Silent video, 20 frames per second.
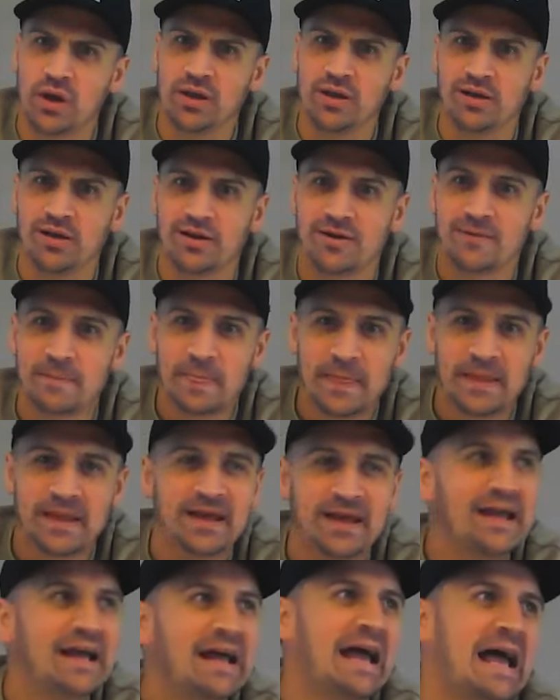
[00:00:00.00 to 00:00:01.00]
like, what?
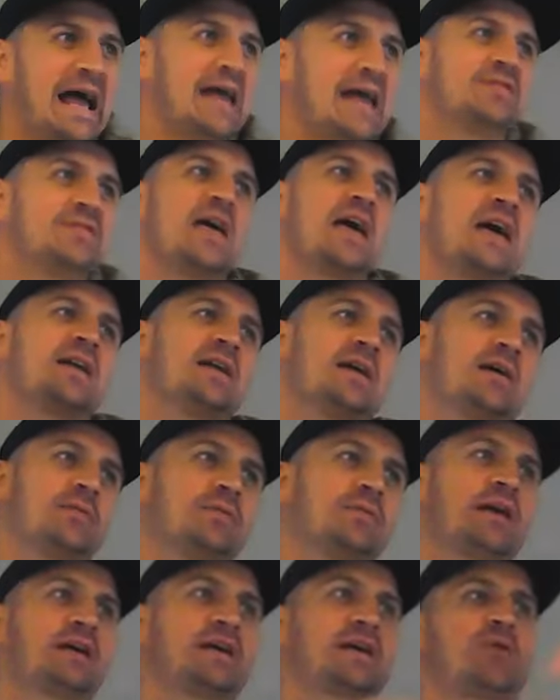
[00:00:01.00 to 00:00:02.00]
And then,
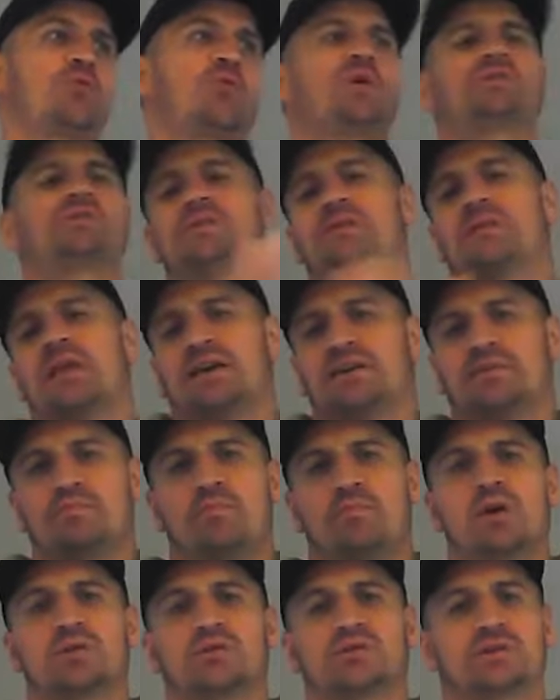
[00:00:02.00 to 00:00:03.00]
like, it wasn't like
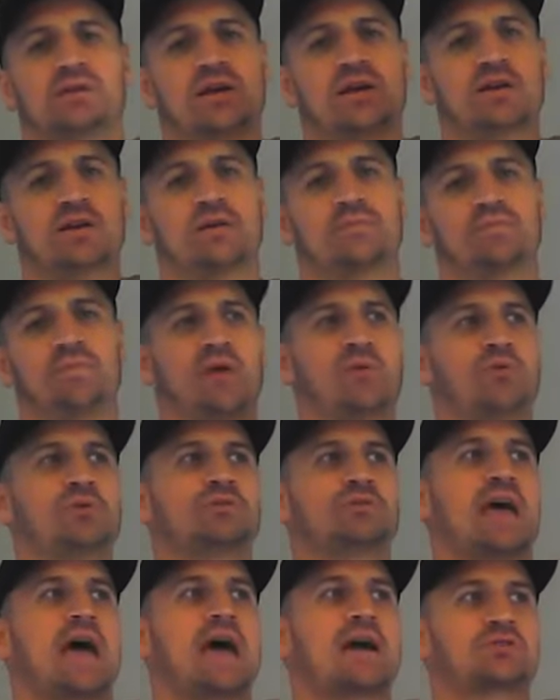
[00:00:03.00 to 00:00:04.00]
months later. It
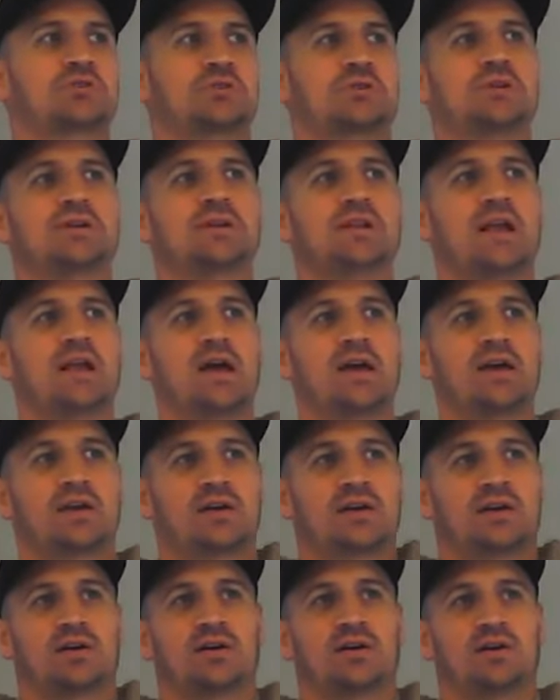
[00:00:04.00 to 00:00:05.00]
was actually
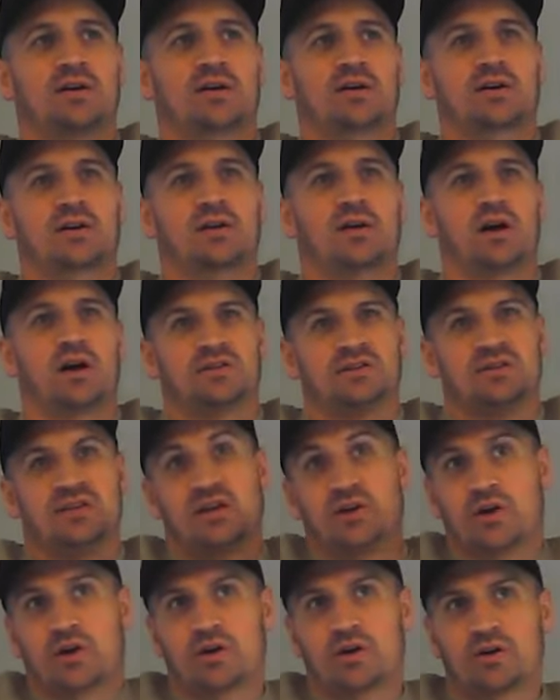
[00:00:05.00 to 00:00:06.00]
like a
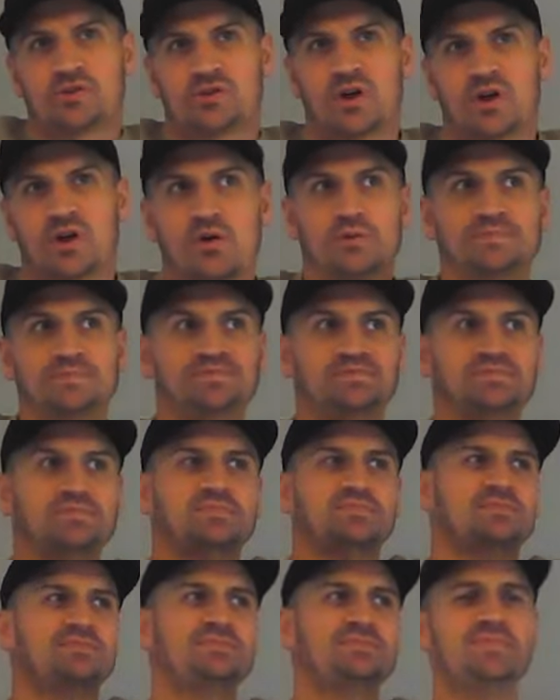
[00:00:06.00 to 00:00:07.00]
year or so.
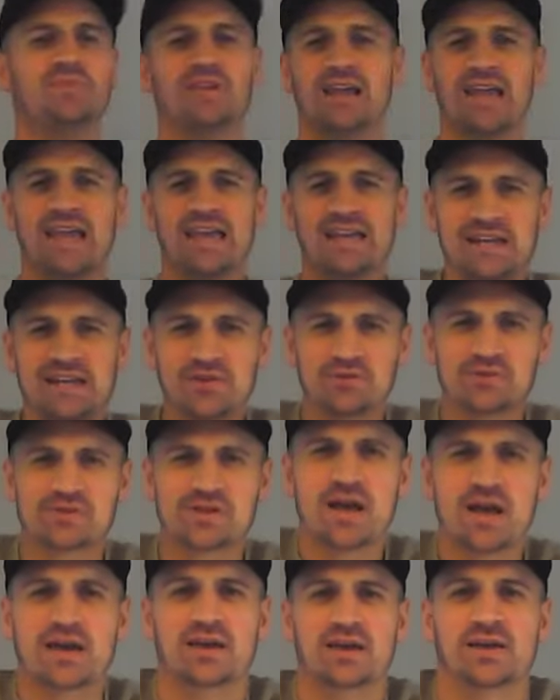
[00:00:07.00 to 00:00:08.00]
And he
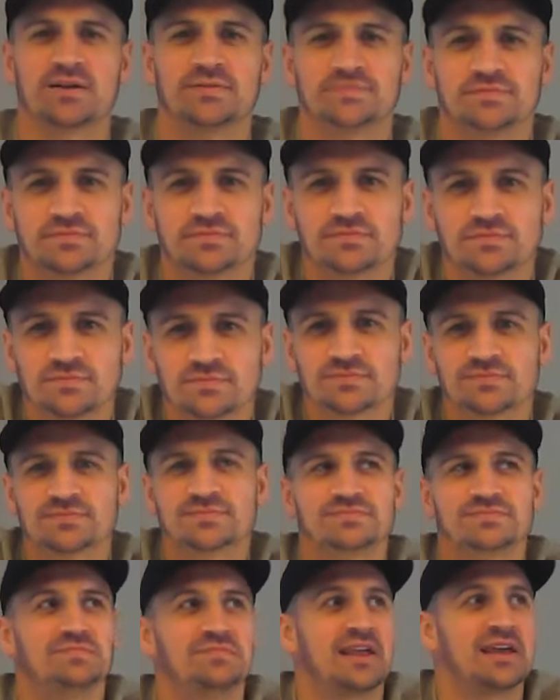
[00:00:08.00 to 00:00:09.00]
was like,
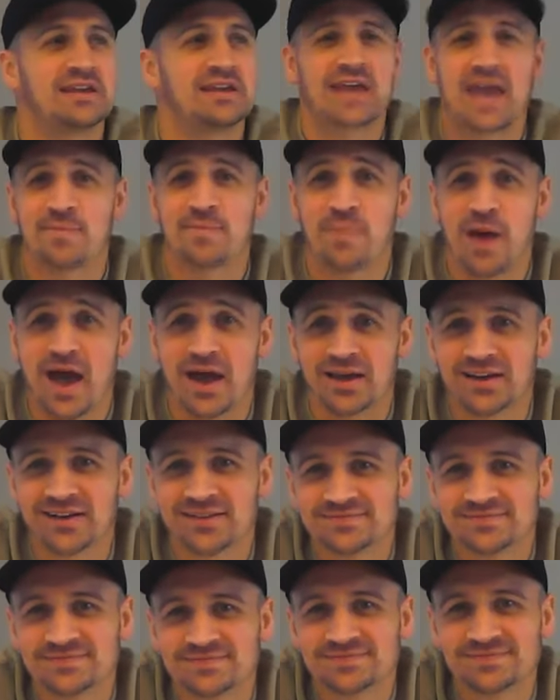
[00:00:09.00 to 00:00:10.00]
then he came back.
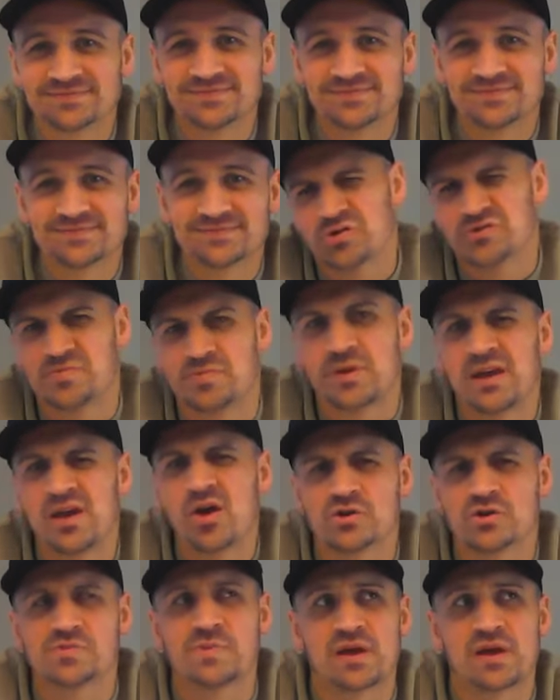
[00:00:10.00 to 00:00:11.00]
He owes
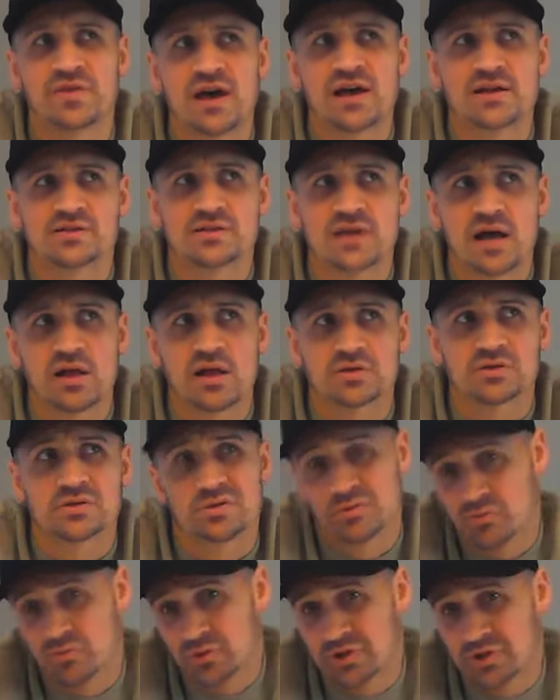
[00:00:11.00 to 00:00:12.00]
me
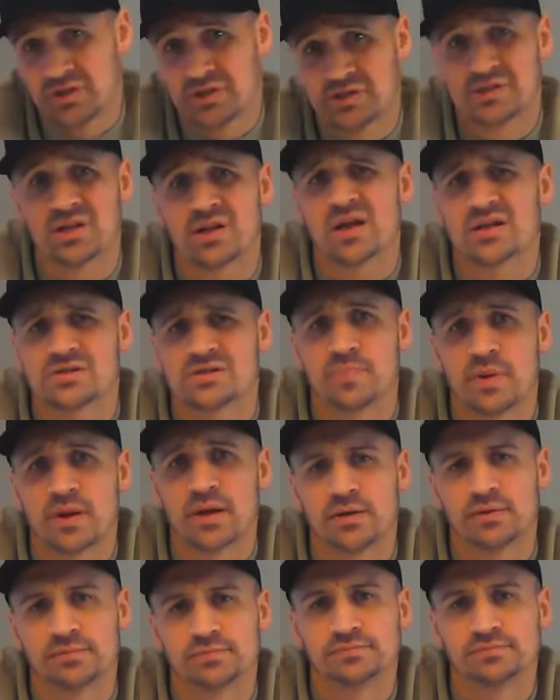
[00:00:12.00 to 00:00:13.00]
$1,000, which he still hasn't
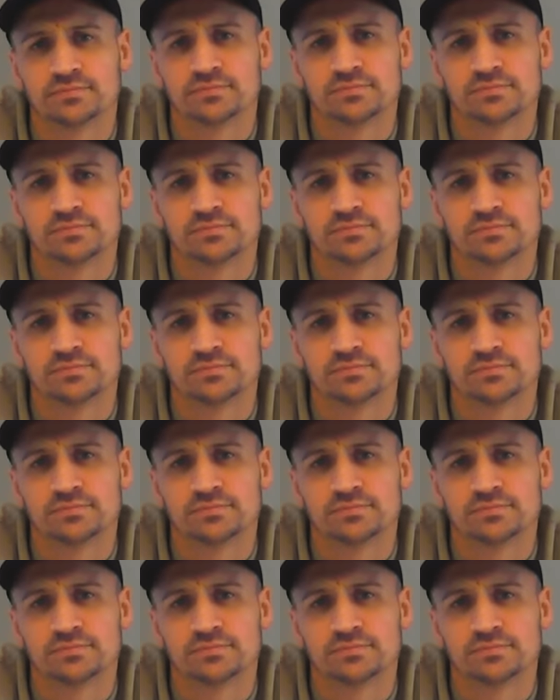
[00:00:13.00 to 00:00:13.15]
paid.